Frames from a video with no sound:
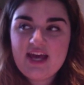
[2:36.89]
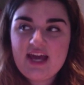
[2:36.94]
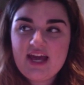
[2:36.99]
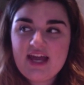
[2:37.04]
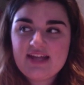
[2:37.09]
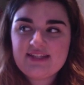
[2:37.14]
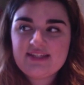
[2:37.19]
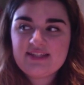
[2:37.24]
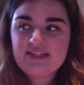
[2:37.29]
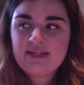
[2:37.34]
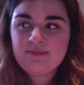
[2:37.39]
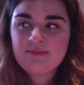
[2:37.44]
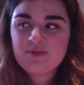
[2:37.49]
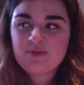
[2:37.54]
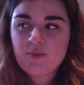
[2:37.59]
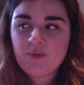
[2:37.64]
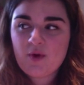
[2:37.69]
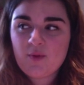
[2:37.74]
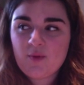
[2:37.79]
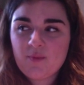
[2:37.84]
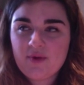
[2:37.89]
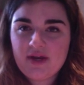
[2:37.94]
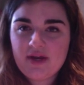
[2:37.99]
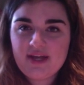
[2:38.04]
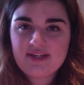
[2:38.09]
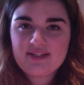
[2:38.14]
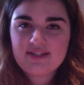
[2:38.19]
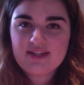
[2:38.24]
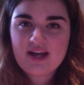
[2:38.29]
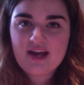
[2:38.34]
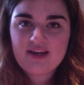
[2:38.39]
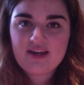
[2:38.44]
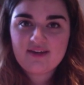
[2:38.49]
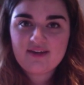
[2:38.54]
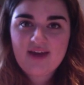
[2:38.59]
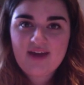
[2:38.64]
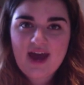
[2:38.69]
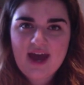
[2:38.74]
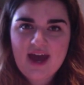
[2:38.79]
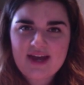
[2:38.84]
it seemed appropriate to kind of
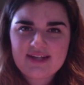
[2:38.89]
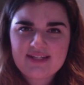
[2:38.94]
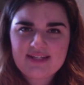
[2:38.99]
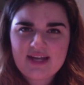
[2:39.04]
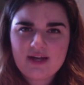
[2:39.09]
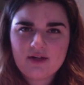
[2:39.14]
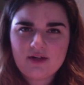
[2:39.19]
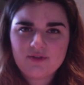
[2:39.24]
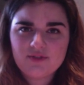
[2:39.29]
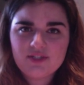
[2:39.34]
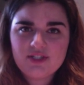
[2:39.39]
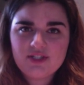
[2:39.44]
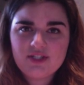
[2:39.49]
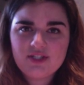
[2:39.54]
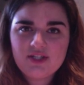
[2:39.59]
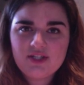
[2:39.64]
act out